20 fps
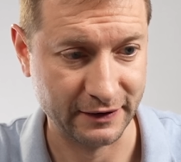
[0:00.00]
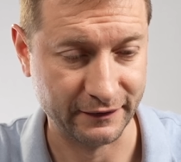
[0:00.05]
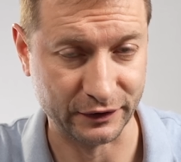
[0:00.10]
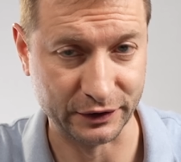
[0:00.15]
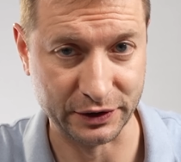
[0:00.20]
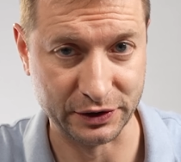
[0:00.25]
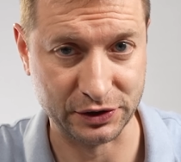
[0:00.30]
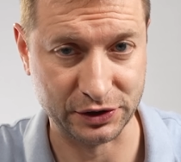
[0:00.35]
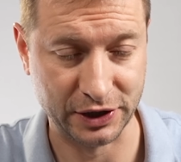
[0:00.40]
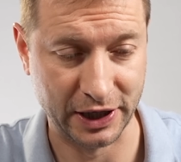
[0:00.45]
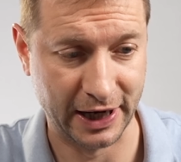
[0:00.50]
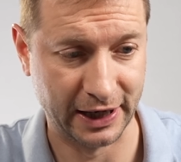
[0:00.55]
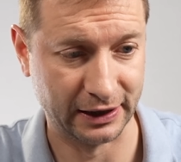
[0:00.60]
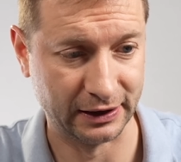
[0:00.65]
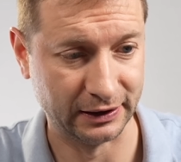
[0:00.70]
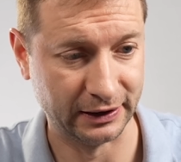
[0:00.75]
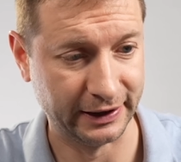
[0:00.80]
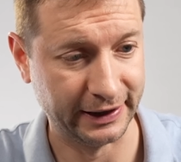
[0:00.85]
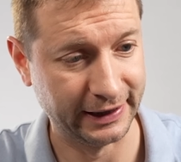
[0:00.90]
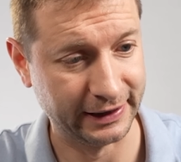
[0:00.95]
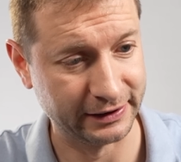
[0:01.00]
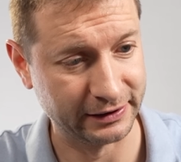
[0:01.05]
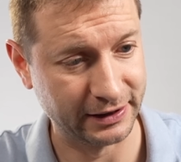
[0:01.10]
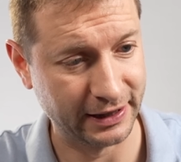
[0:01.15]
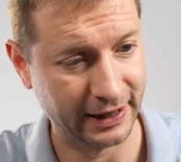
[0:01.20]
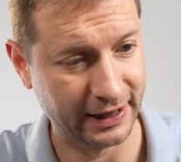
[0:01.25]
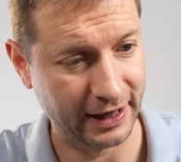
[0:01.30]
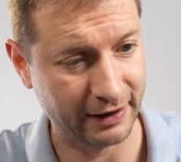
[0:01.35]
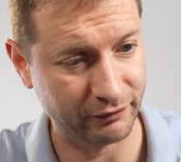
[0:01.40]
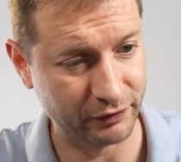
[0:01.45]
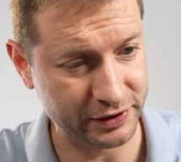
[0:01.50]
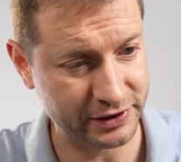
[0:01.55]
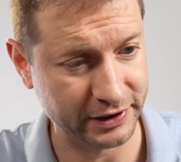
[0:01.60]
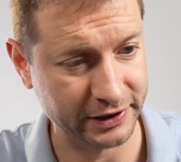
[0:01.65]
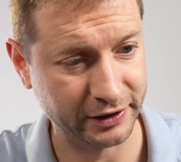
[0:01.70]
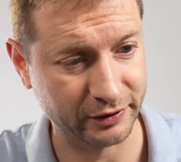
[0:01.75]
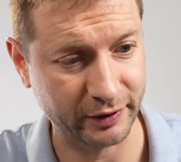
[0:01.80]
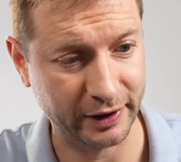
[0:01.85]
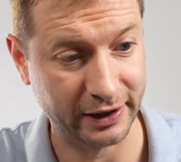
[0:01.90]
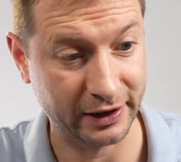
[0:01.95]
for this channel, and uh, I've recently
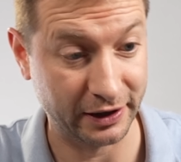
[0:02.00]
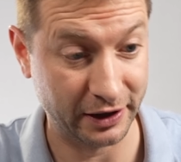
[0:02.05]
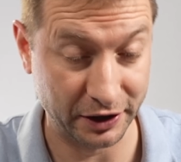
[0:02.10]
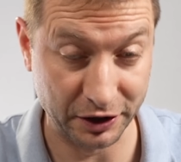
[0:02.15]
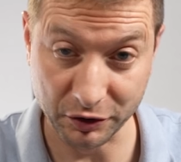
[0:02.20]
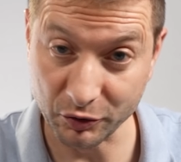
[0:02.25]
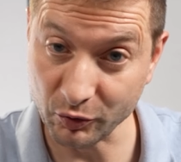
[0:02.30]
created a new